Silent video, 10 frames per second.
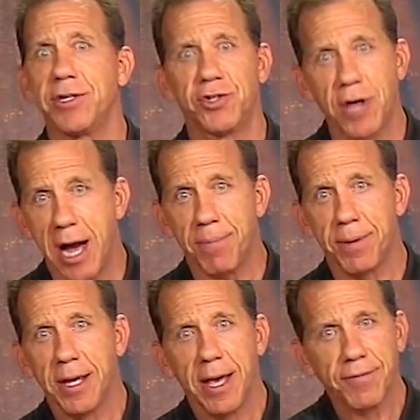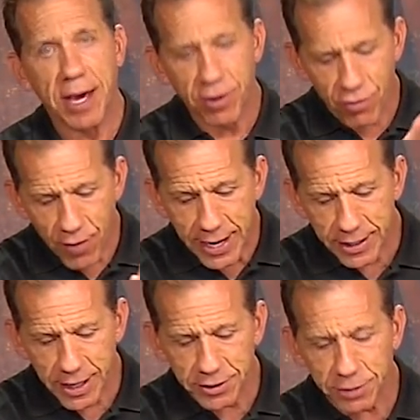shop. I've got great
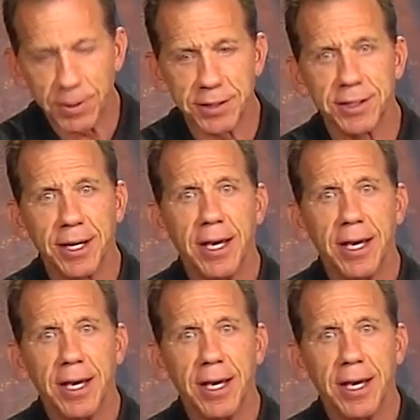gunsmiths.